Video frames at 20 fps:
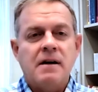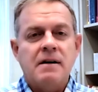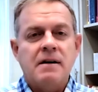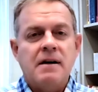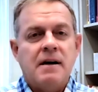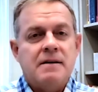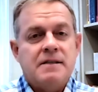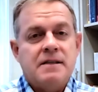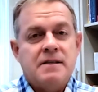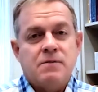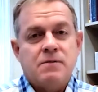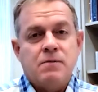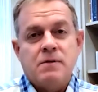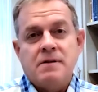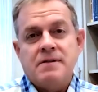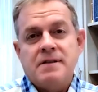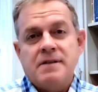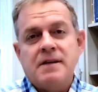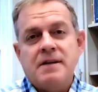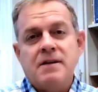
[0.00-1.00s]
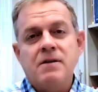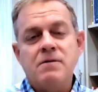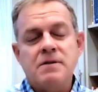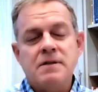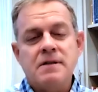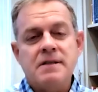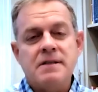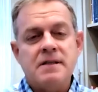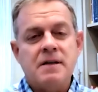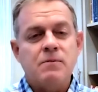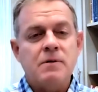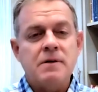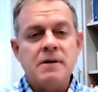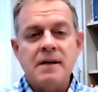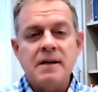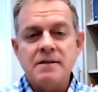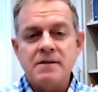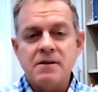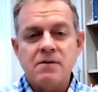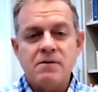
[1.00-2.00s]
I just would have said, go see someone
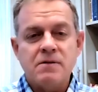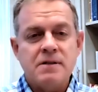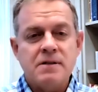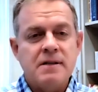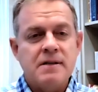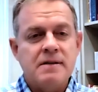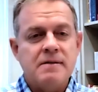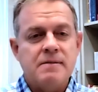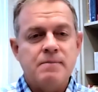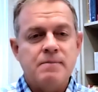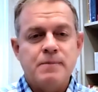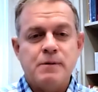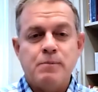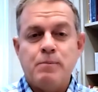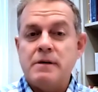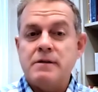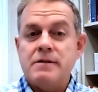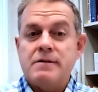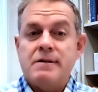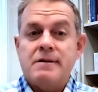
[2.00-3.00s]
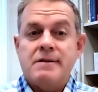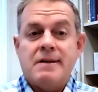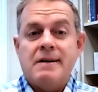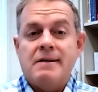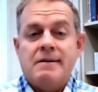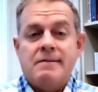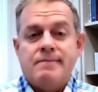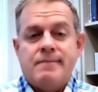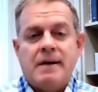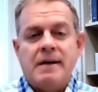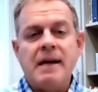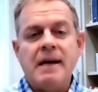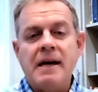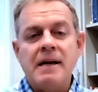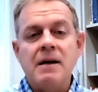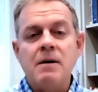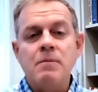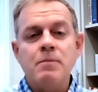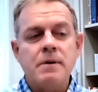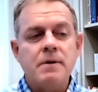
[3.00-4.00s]
else, go see a specialist. I
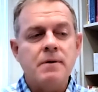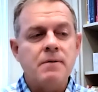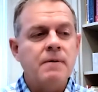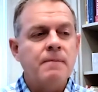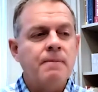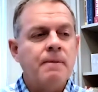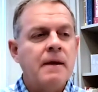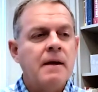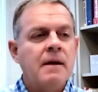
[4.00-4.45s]
can't help you.